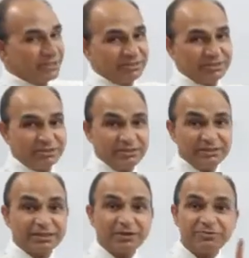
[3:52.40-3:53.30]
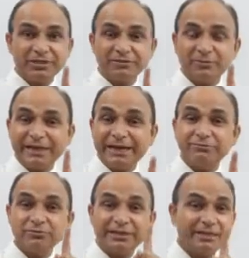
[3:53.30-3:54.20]
transaction. In accounting, we
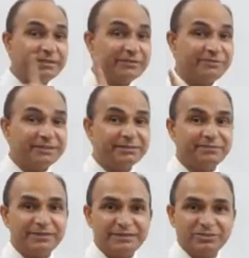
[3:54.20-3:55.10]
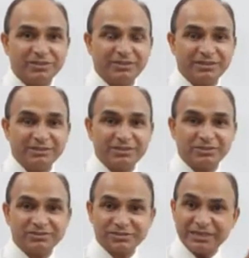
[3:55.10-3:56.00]
have to identify the financial
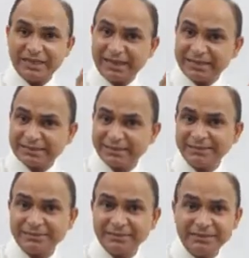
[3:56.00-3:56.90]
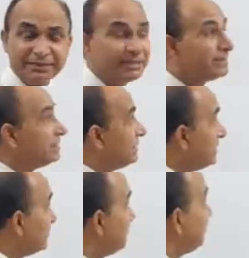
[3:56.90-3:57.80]
transactions, and then these